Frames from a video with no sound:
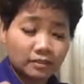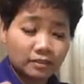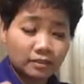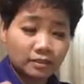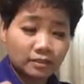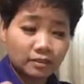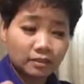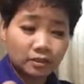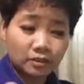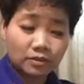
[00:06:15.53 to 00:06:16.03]

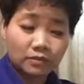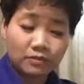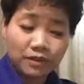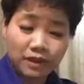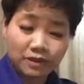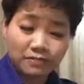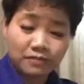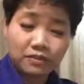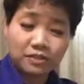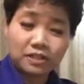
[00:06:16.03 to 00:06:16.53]
So the very
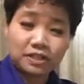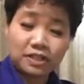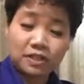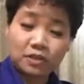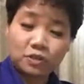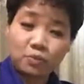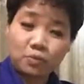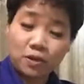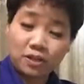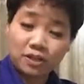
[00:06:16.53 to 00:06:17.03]
first thing
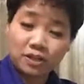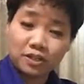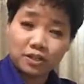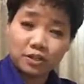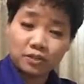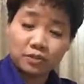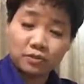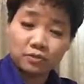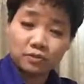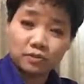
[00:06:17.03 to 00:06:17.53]
you want to
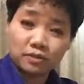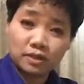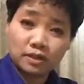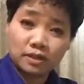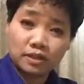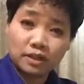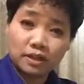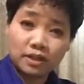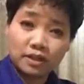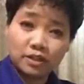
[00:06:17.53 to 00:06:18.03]
do
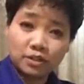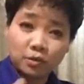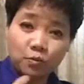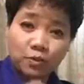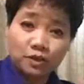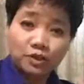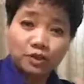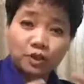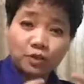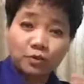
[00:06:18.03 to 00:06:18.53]
is you
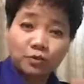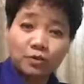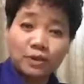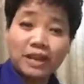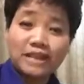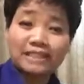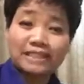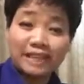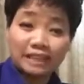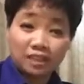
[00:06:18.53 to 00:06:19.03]
want to
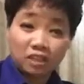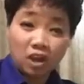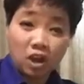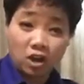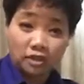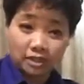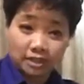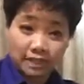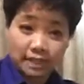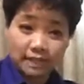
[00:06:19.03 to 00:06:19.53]
create that
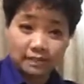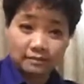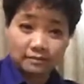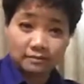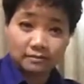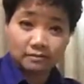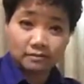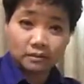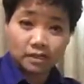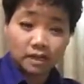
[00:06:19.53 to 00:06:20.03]
content.
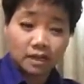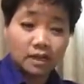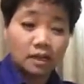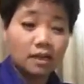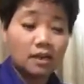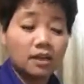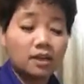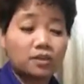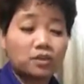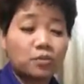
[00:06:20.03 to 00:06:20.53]

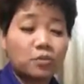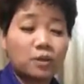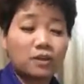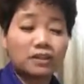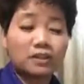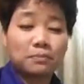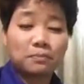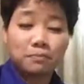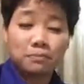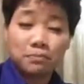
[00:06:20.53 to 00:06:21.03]
You want
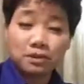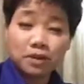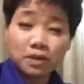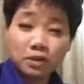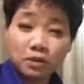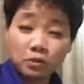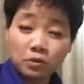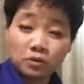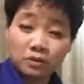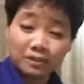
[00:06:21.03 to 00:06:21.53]
to
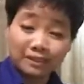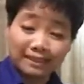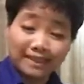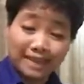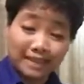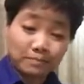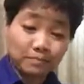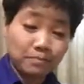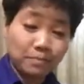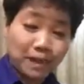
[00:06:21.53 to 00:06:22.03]
build
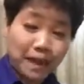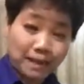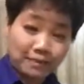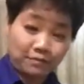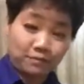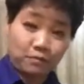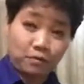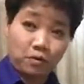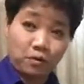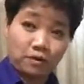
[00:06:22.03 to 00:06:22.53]
that
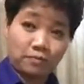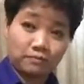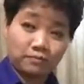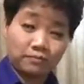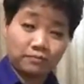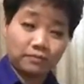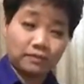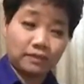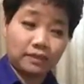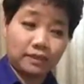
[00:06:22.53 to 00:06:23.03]
platform,
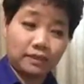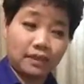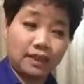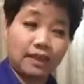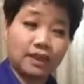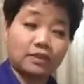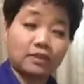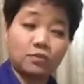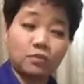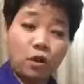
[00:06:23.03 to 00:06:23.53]

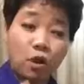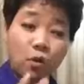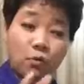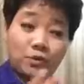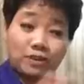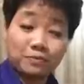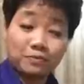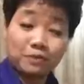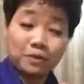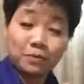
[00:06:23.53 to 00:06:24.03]
and you
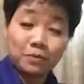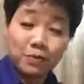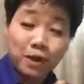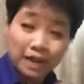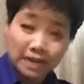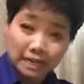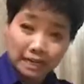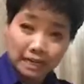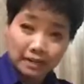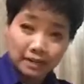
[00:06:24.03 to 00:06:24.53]
always be
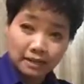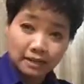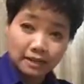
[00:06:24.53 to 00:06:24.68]
ready